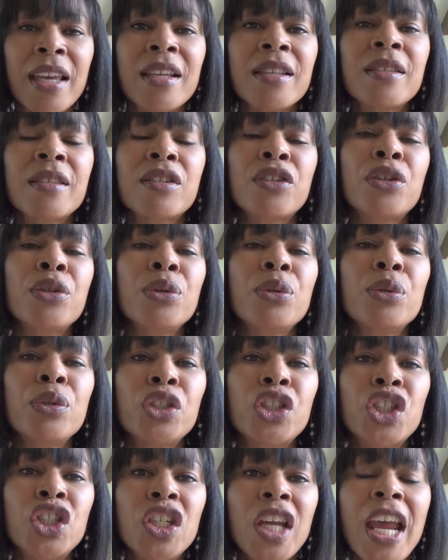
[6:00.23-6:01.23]
is to
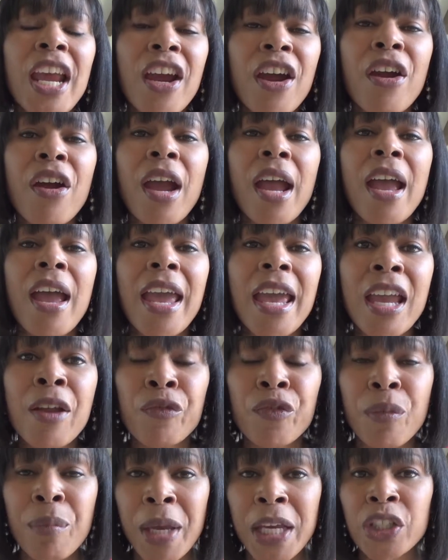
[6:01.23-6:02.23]
share
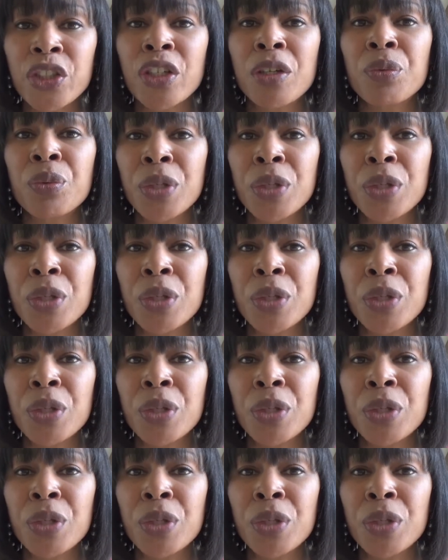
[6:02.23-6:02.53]
information,